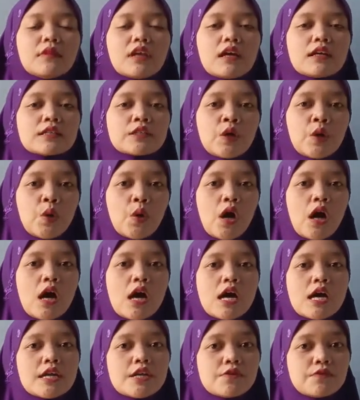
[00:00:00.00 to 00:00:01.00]
So,
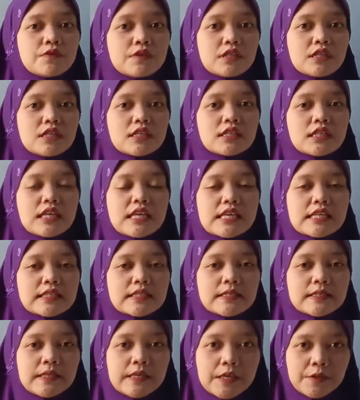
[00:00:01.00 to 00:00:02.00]
the first is
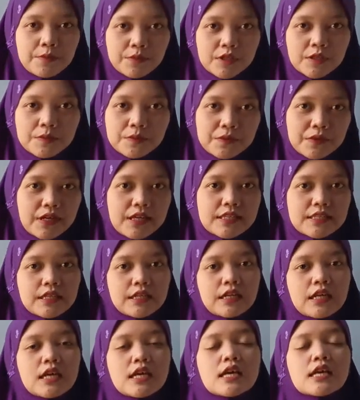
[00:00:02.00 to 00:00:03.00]
simple present.
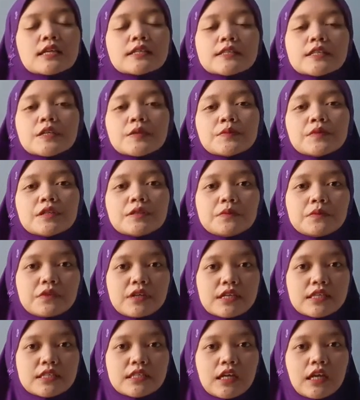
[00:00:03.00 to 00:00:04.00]
Simple
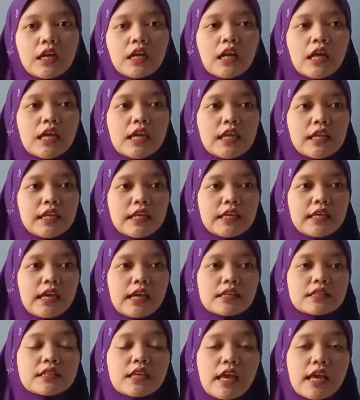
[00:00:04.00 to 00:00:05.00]
present
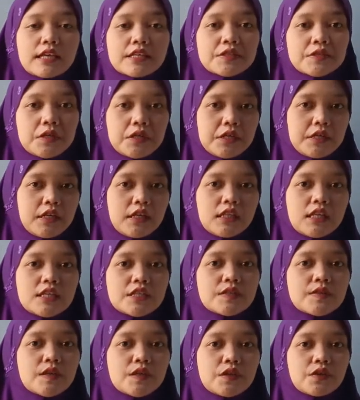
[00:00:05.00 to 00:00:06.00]
indicates action that
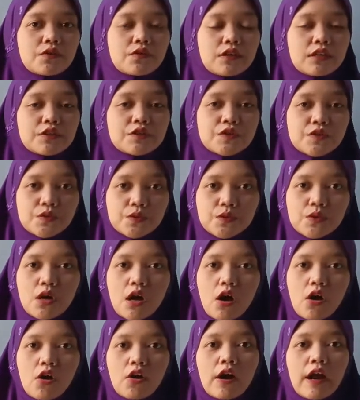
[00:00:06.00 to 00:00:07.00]
is generally true
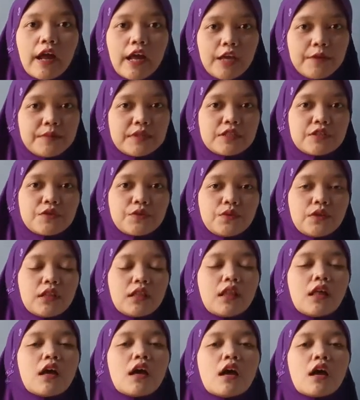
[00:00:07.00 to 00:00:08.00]
or habitual.
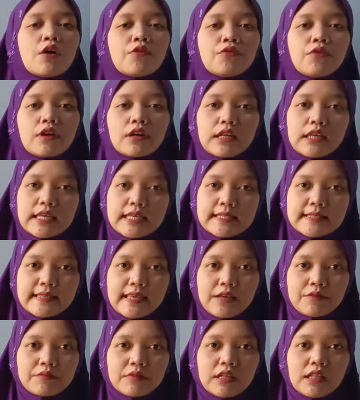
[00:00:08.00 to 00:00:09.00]
For the
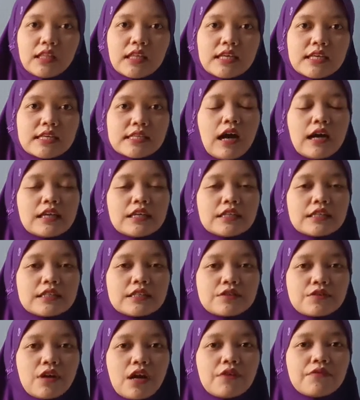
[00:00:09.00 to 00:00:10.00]
example is I
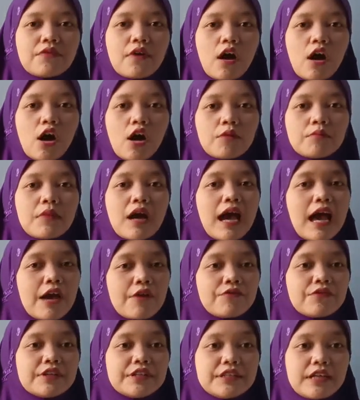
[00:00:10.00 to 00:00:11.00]
drive home
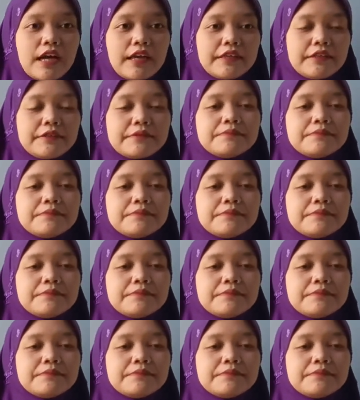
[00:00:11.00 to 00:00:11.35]
every day.